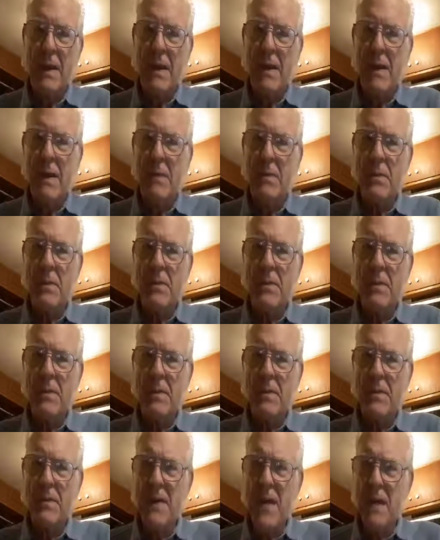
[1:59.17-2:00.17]
and with
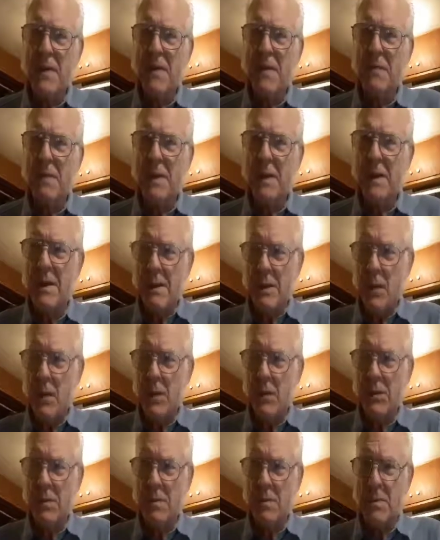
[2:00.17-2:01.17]
the effects being
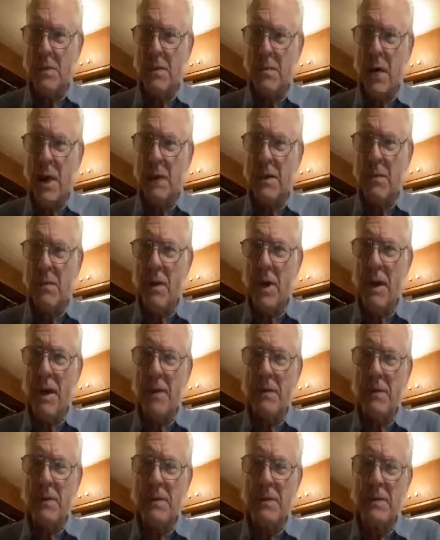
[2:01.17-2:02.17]
noticeable right
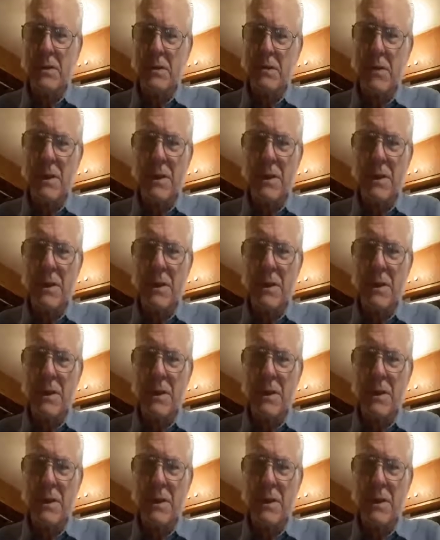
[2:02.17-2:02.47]
away, which is